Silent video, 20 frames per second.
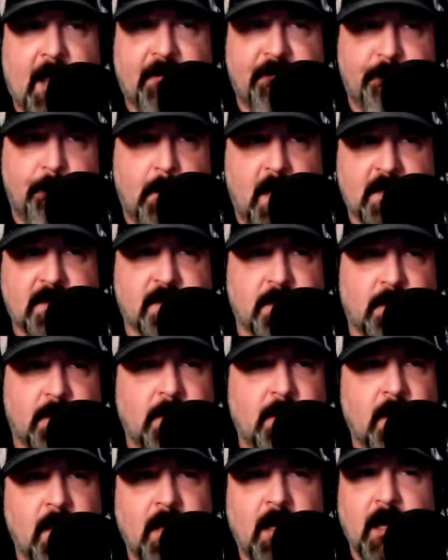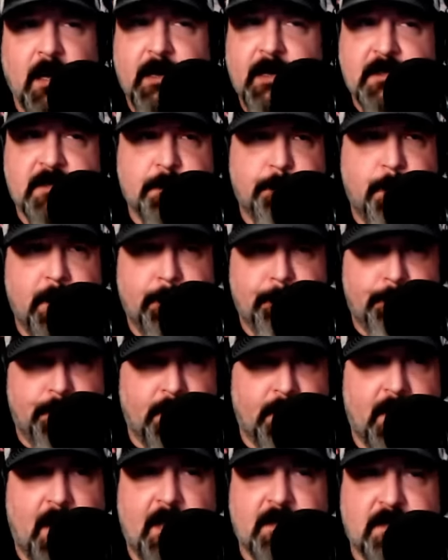of muscle and it's been put
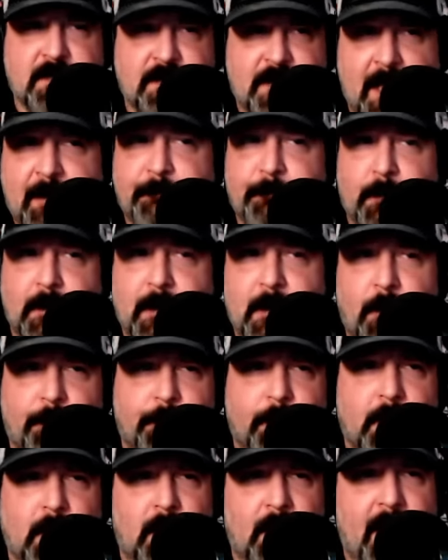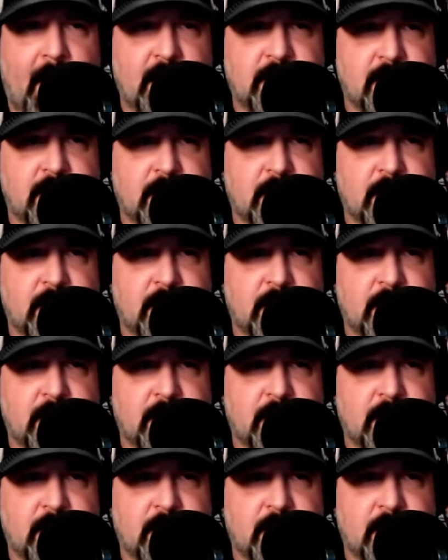on safely over the last